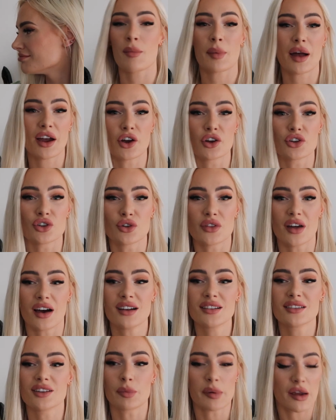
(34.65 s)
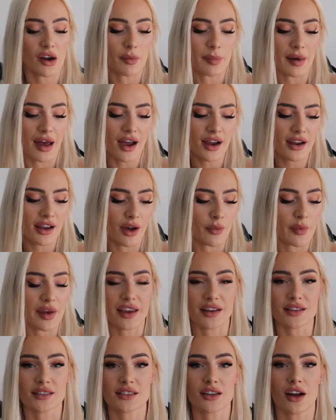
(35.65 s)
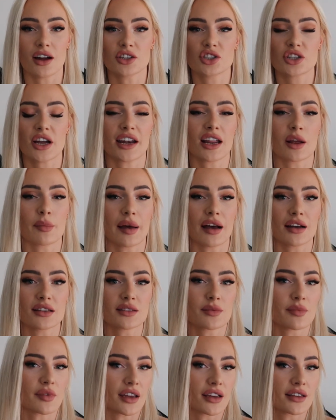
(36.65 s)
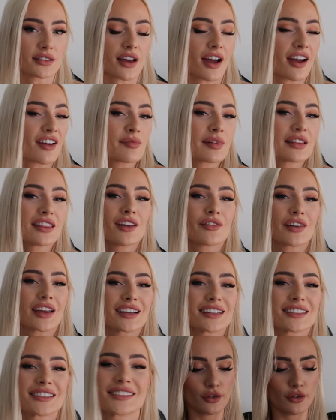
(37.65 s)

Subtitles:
Might go do that. I'll be right back and we can start chatting about some things I've been loving.